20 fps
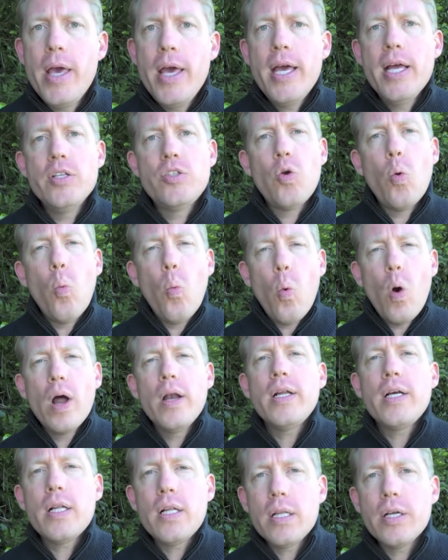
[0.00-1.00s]
into
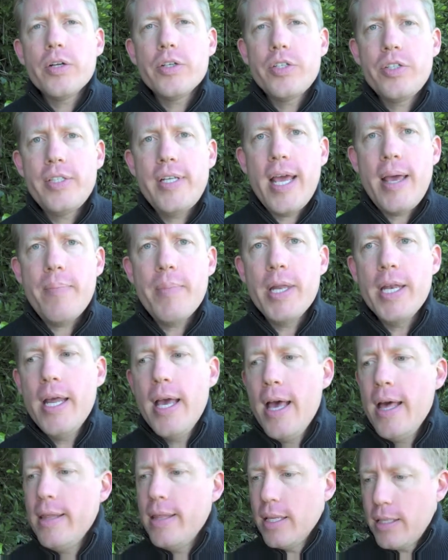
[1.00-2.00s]
one clear statement
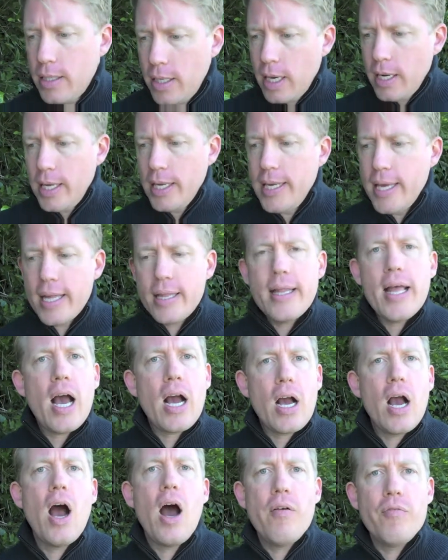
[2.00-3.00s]
that's going to get
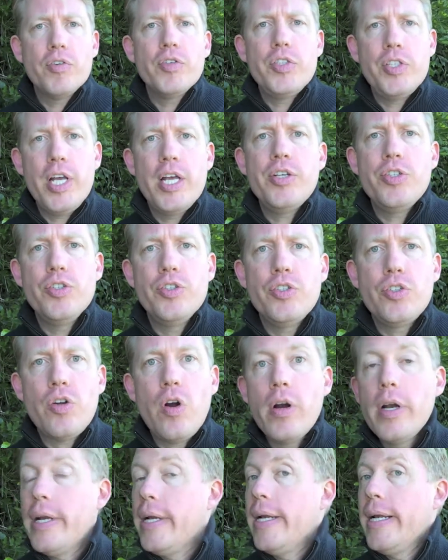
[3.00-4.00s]
that conversation
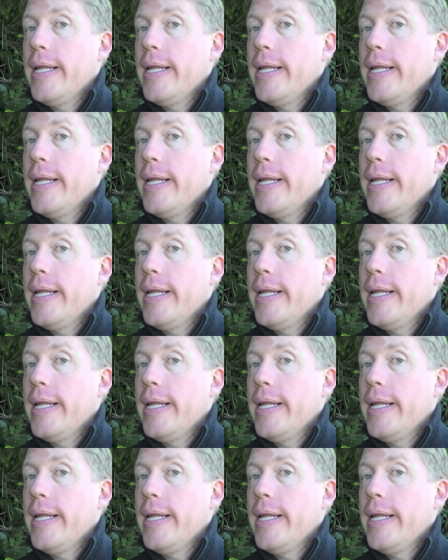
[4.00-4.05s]
started.